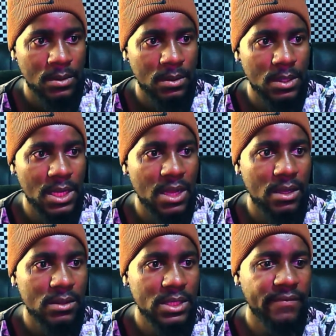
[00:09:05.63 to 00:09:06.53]
Yeah.
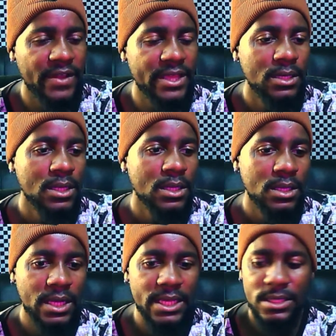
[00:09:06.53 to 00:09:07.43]
Okay, fine.
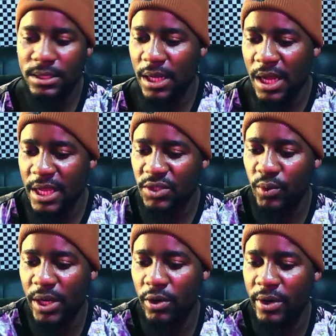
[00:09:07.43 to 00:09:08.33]
Guys, as
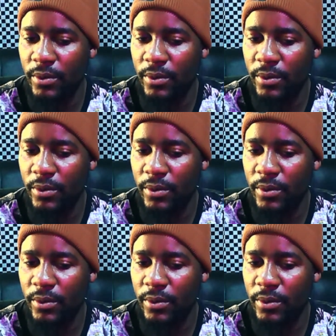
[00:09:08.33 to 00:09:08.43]
we are not